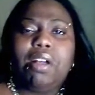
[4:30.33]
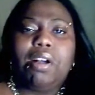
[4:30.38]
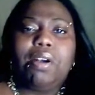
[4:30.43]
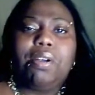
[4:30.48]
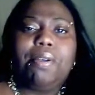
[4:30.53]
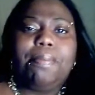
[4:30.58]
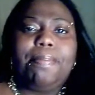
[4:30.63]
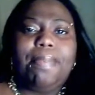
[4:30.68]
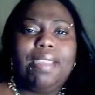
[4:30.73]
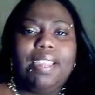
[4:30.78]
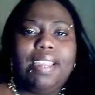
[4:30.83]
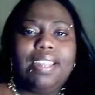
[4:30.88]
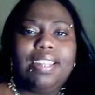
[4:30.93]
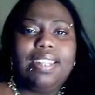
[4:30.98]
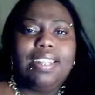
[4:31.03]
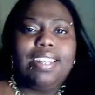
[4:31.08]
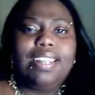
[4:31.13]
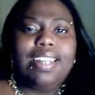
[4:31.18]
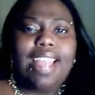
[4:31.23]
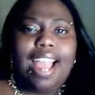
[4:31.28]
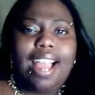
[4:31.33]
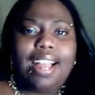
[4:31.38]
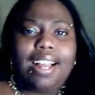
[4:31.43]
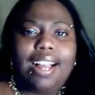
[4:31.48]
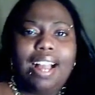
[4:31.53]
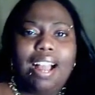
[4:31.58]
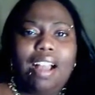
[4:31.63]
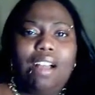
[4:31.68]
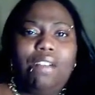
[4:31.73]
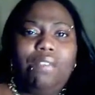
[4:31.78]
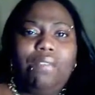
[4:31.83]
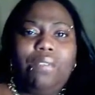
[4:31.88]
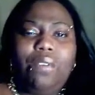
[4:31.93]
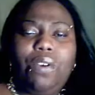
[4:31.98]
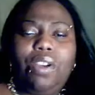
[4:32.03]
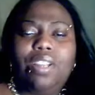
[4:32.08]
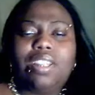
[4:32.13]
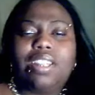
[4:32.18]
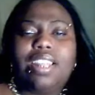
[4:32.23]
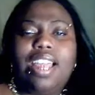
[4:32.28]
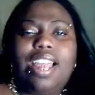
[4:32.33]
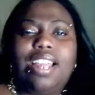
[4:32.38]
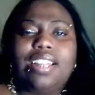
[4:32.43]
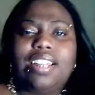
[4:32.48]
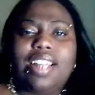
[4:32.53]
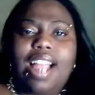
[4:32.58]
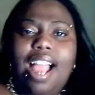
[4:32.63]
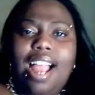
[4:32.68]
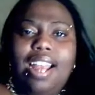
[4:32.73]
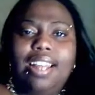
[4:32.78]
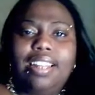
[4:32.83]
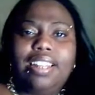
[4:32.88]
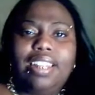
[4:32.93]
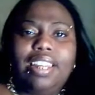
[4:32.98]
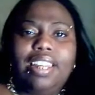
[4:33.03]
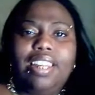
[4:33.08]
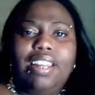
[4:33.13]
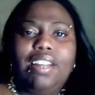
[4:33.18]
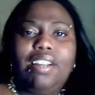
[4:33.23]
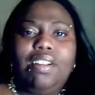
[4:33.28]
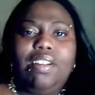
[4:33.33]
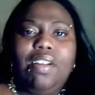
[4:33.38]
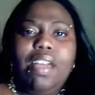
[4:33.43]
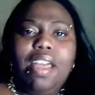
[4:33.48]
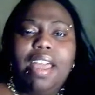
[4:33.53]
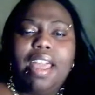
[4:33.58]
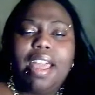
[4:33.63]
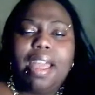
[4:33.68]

go to BET.com/Cottage Hill